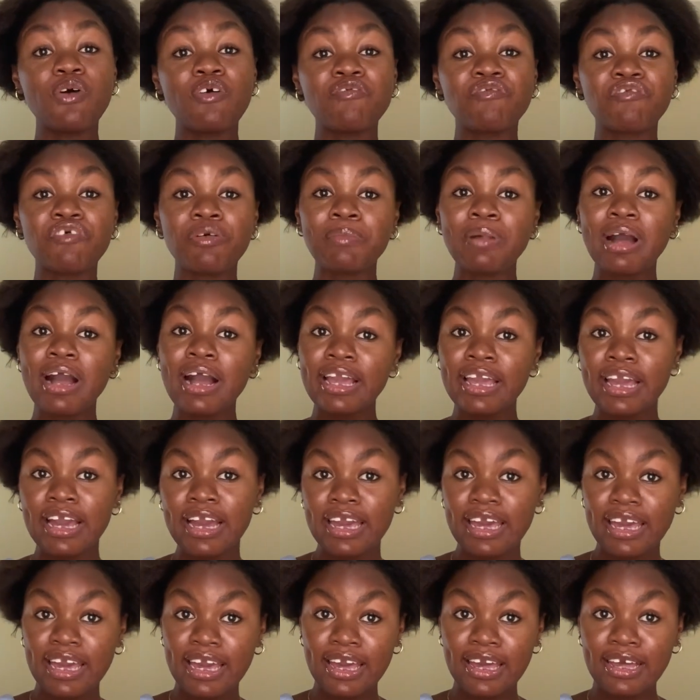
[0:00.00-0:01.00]
one from Ayya
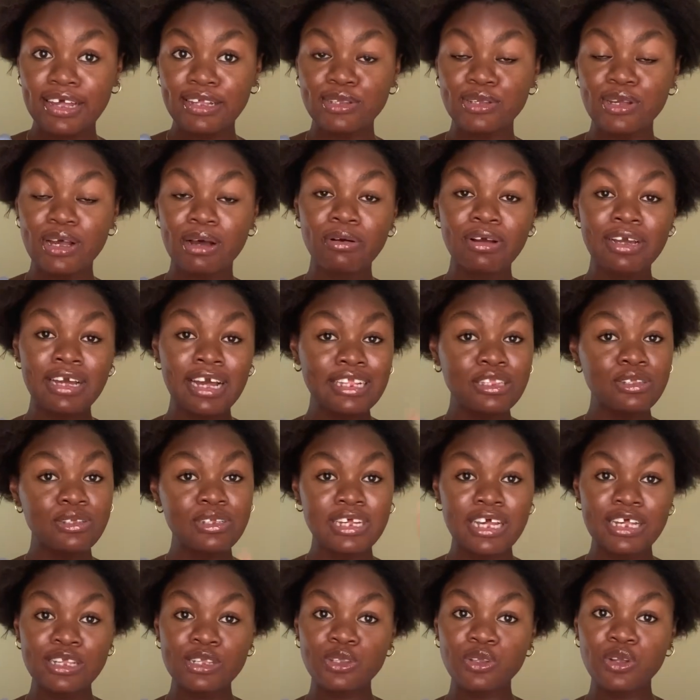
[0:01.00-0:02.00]
hair. So I'll get to
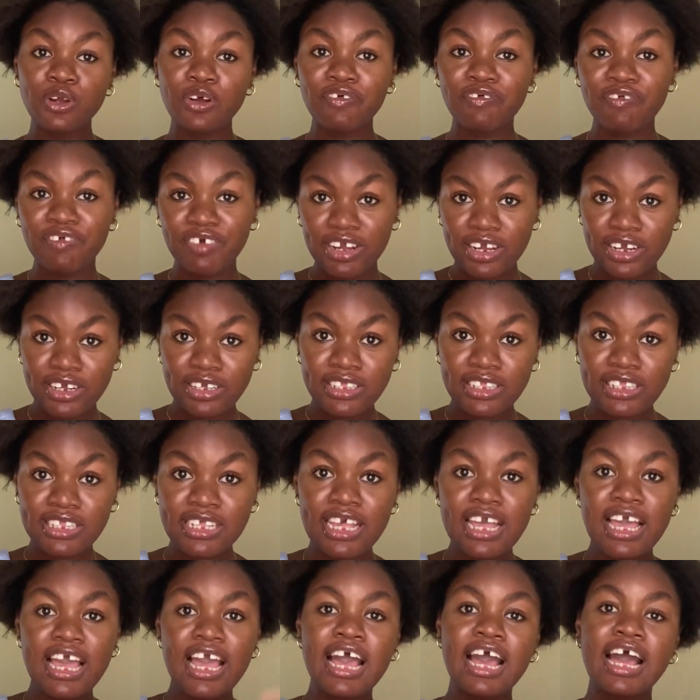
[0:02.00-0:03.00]
their store first
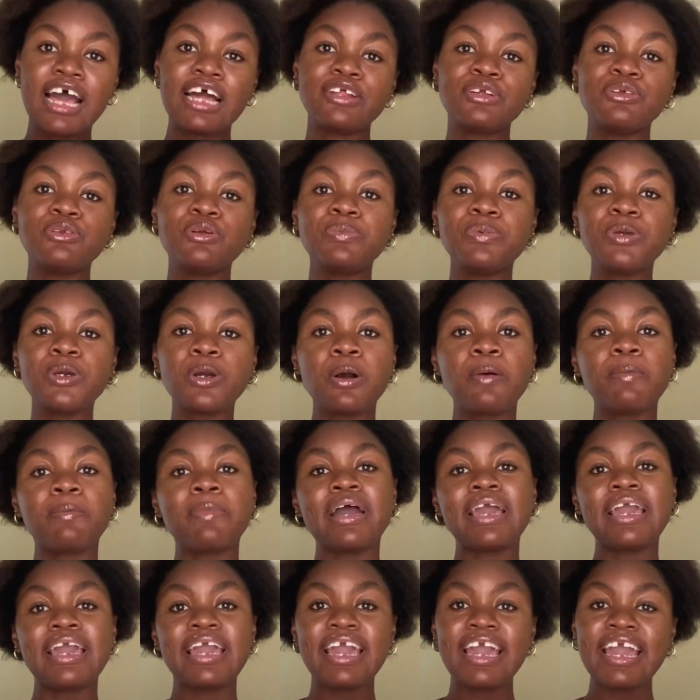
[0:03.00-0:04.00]
and, pick up
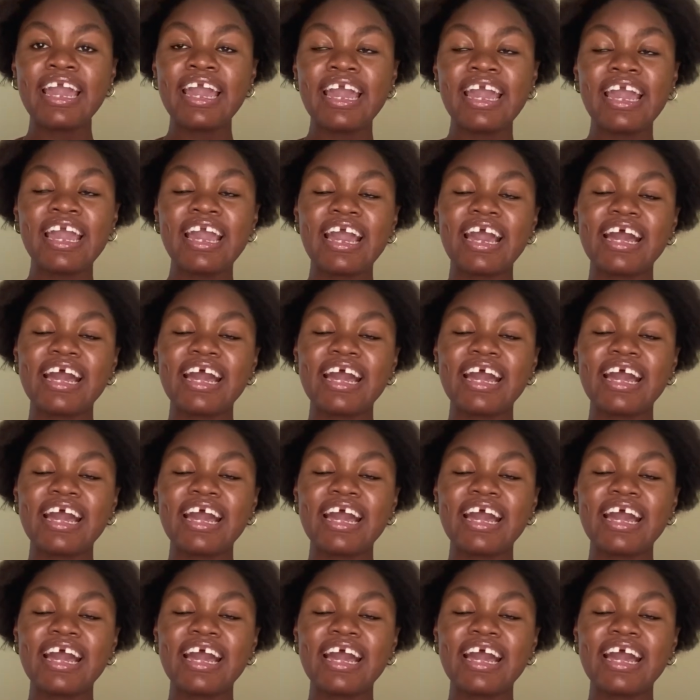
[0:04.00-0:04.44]
my hair.